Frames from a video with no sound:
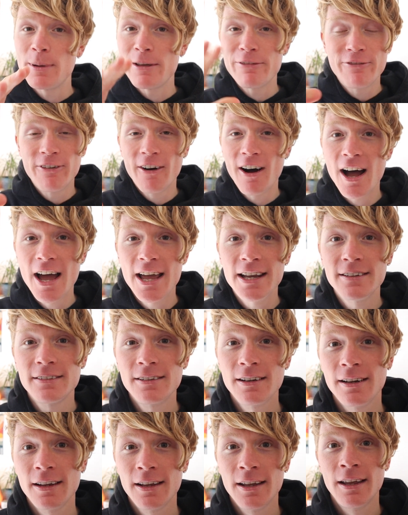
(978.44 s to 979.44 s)
would be
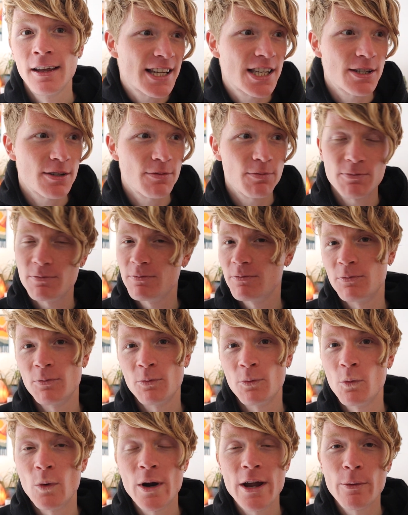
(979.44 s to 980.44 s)
fine. I guess
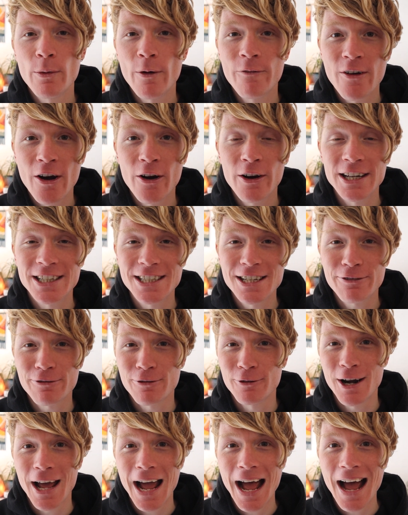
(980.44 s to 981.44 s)
we were very
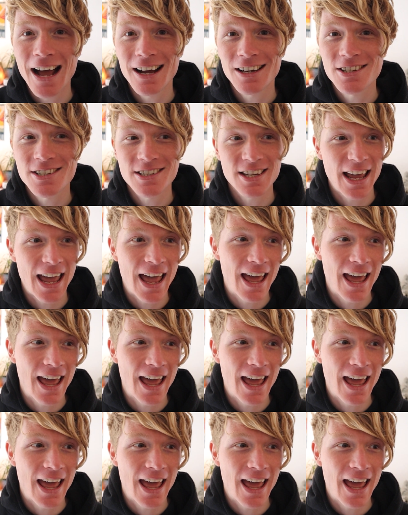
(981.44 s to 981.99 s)
different acts,